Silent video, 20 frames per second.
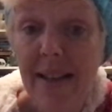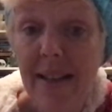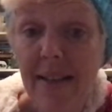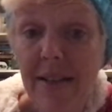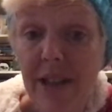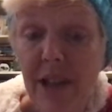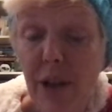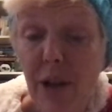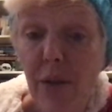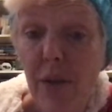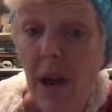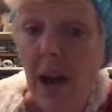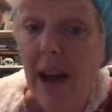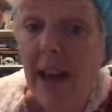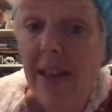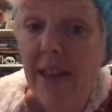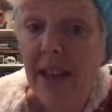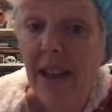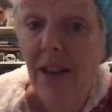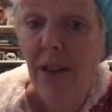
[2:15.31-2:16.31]
you know, I
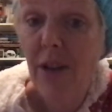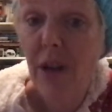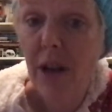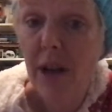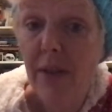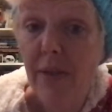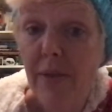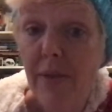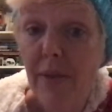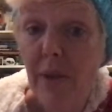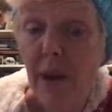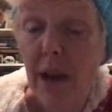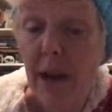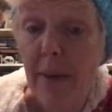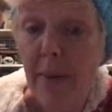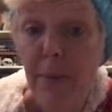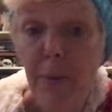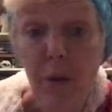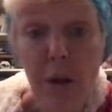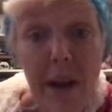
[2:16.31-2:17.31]
think a lot of
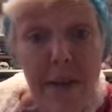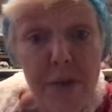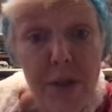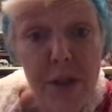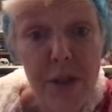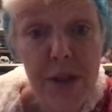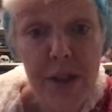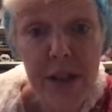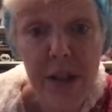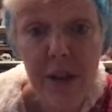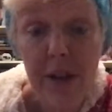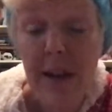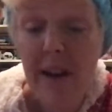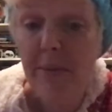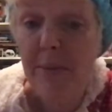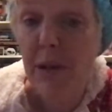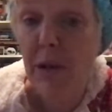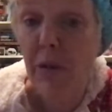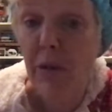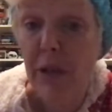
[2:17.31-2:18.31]
um, crafters on here
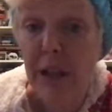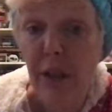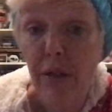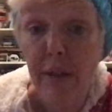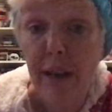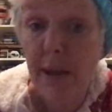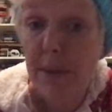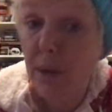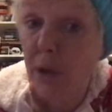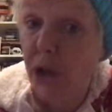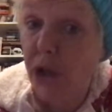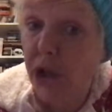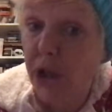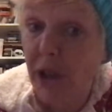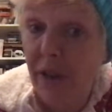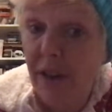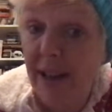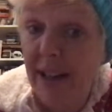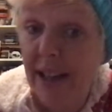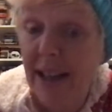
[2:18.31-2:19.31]
have been really great about
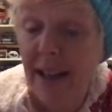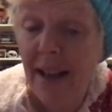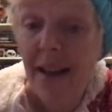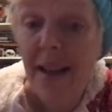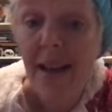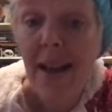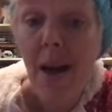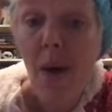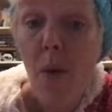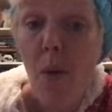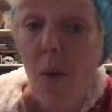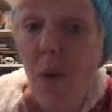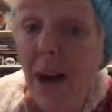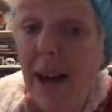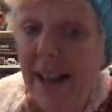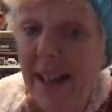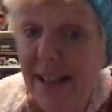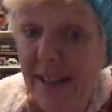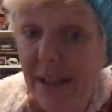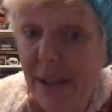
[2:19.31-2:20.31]
sharing why
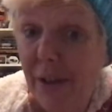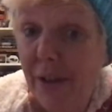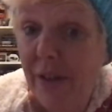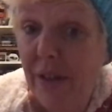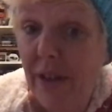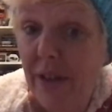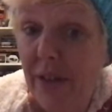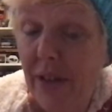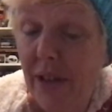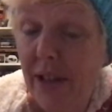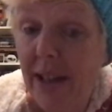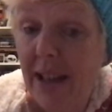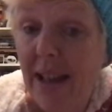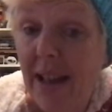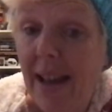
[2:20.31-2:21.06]
it's their favorite.